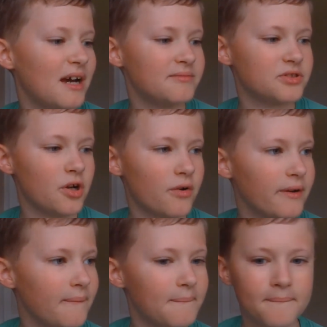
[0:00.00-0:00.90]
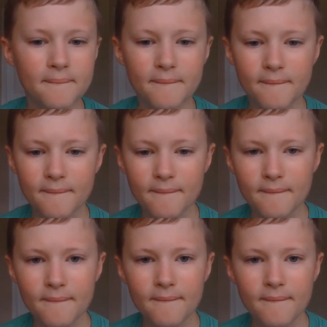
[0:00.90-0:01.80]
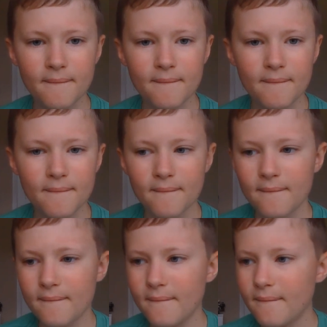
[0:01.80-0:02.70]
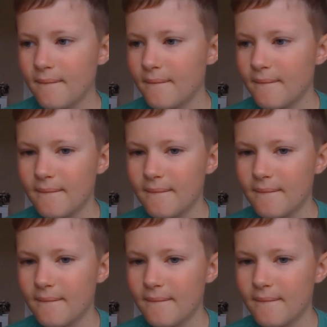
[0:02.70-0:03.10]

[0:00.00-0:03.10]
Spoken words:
(no one is talking)